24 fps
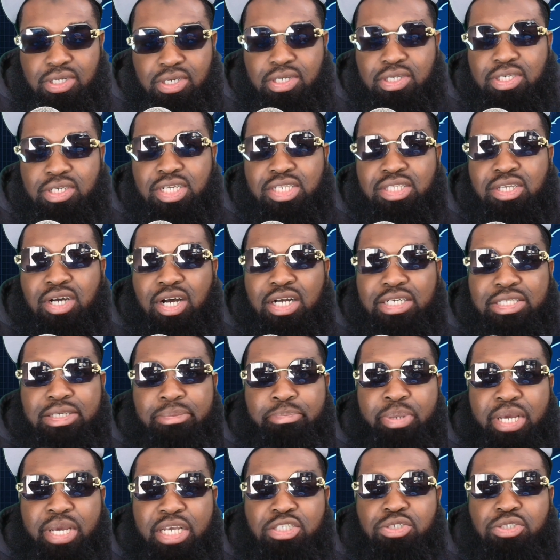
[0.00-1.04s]
that thought the
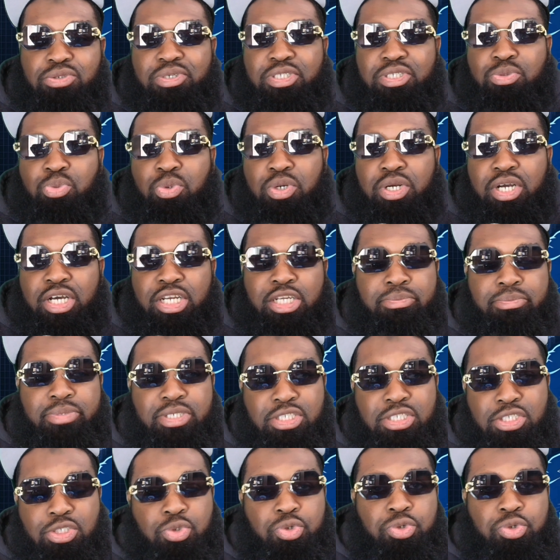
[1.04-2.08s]
Patriots were going to be
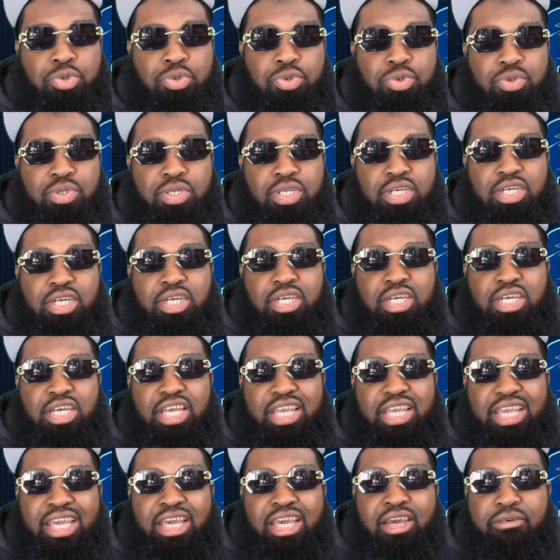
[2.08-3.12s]
screwed
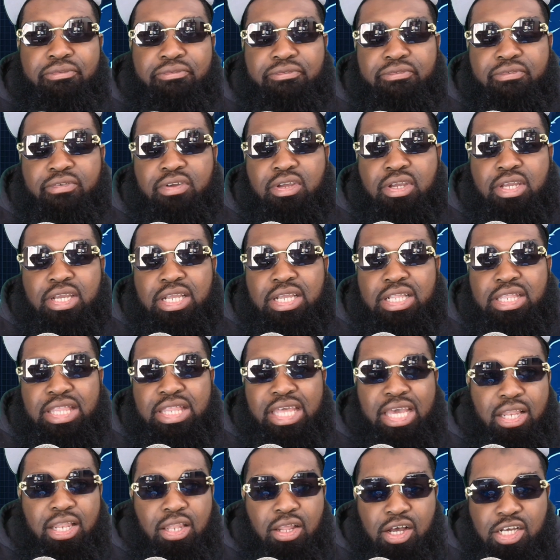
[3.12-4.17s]
if
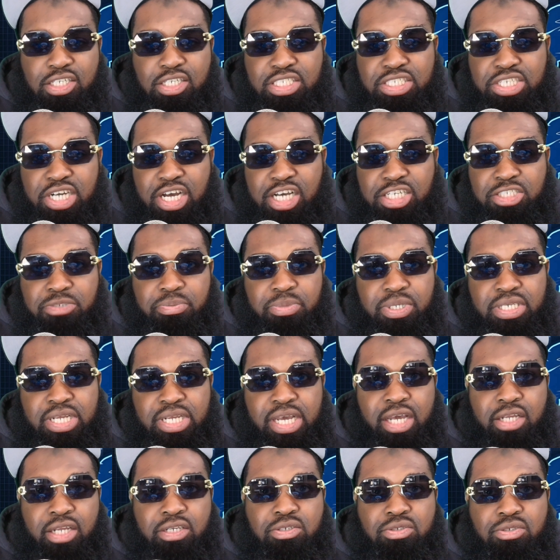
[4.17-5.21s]
they lost Josh
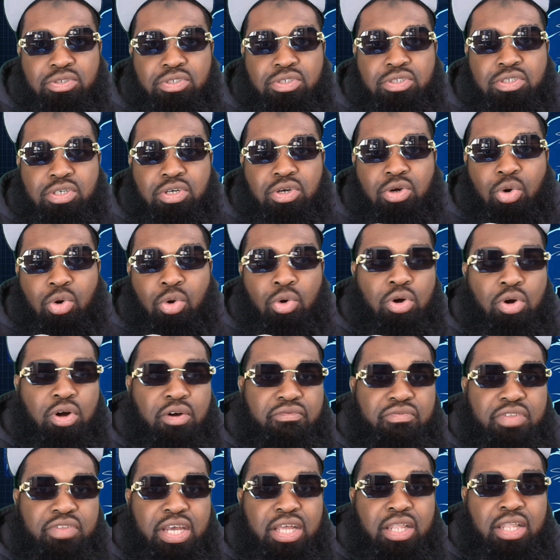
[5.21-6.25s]
McDaniels or
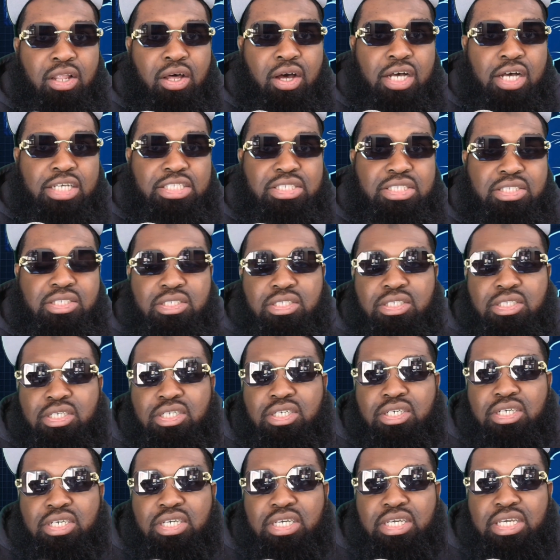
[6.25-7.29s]
if they lost
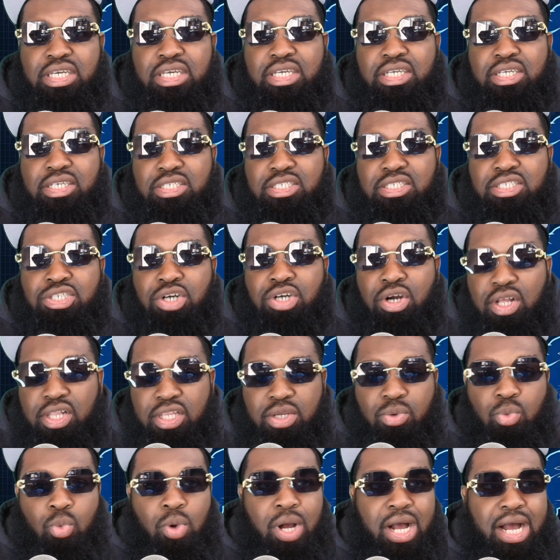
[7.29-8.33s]
Charlie
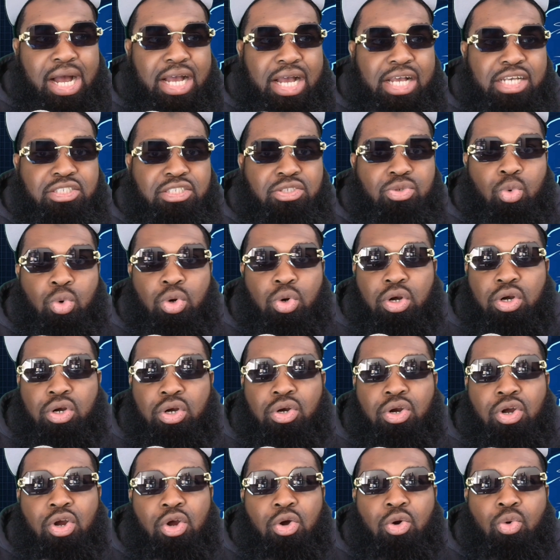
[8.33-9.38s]
Wise or
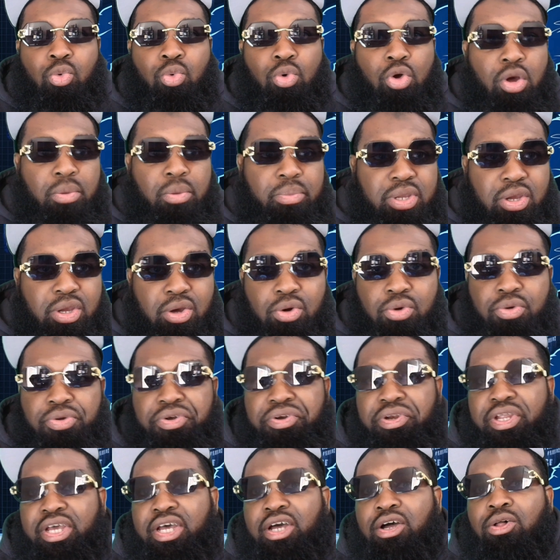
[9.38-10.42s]
Romeo
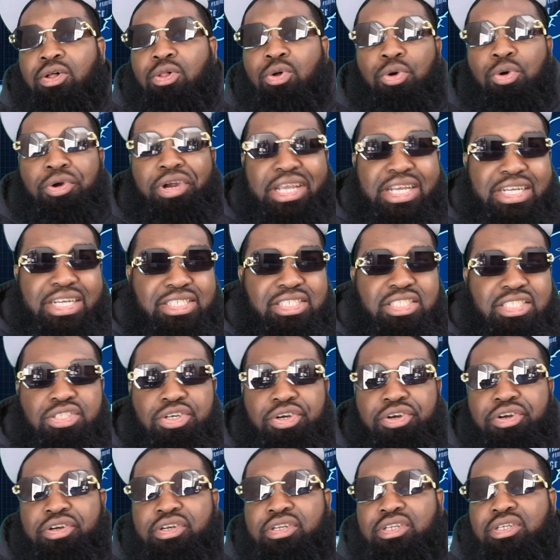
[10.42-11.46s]
Crennel or
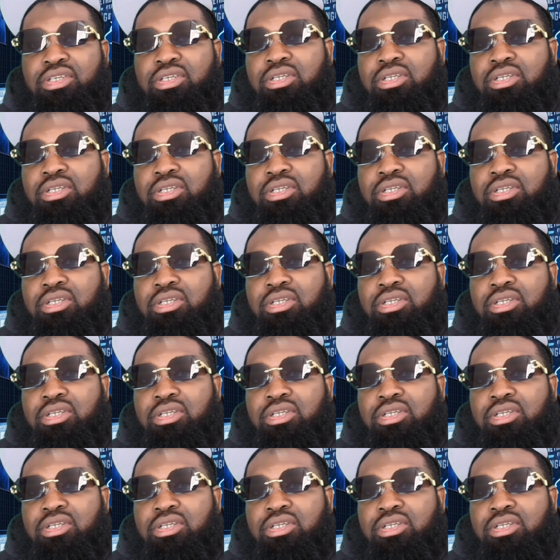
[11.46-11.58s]
insert